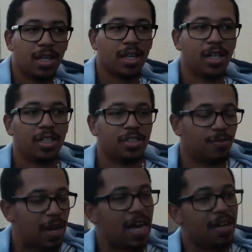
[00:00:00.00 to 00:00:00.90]
and uh,
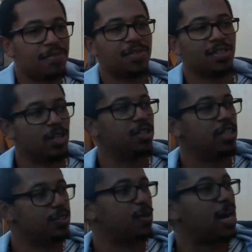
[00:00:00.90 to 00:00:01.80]
survive, you know,
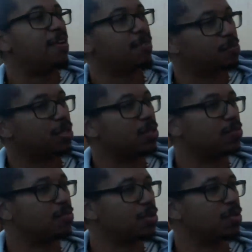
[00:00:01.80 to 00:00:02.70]
and thrive and be
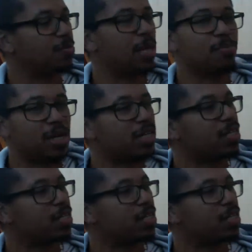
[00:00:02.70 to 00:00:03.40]
and emotional,